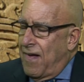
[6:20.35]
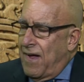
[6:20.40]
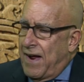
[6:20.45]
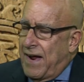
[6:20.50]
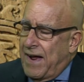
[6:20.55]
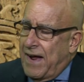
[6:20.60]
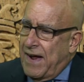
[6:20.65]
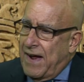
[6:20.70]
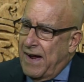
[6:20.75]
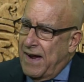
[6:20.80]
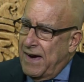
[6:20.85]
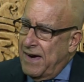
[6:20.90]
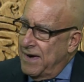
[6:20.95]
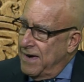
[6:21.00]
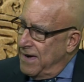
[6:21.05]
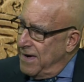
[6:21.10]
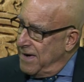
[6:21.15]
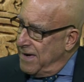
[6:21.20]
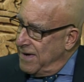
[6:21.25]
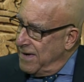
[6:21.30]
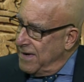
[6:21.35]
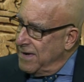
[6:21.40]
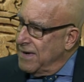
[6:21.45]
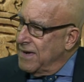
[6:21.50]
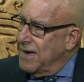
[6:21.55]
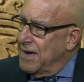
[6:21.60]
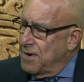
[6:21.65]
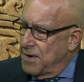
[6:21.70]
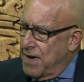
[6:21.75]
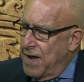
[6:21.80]
You did that on your
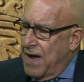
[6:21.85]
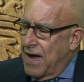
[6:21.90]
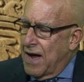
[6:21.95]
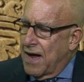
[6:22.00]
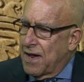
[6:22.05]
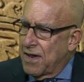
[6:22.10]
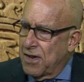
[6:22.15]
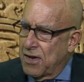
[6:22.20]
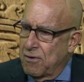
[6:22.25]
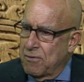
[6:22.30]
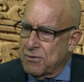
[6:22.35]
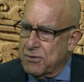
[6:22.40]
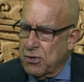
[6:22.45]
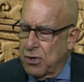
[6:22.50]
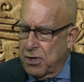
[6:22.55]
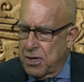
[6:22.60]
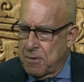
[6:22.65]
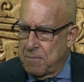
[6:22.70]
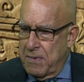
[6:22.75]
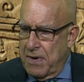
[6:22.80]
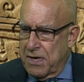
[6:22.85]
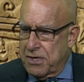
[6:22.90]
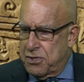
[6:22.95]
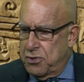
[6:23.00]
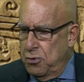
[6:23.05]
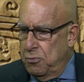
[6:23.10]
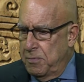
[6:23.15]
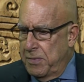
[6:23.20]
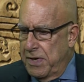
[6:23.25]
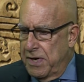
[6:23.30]
own? Yeah, and it was only about
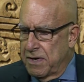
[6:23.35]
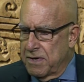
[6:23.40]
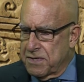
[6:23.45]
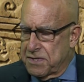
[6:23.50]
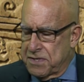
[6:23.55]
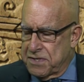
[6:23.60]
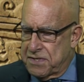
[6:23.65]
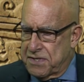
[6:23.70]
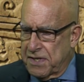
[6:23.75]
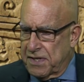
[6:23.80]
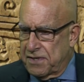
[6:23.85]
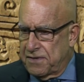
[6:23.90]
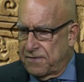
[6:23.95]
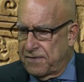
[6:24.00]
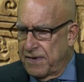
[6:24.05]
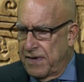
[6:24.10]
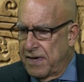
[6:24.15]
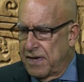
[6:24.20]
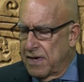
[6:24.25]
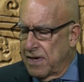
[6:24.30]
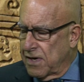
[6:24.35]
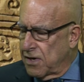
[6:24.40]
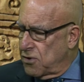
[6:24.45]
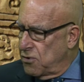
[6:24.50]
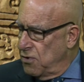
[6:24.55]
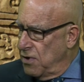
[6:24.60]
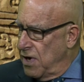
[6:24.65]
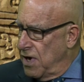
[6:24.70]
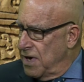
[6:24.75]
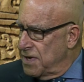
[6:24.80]
2 meters or 6 feet
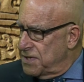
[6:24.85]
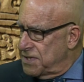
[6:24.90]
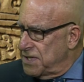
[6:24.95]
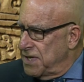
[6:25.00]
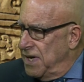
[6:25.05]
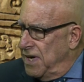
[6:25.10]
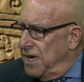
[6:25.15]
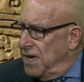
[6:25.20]
across,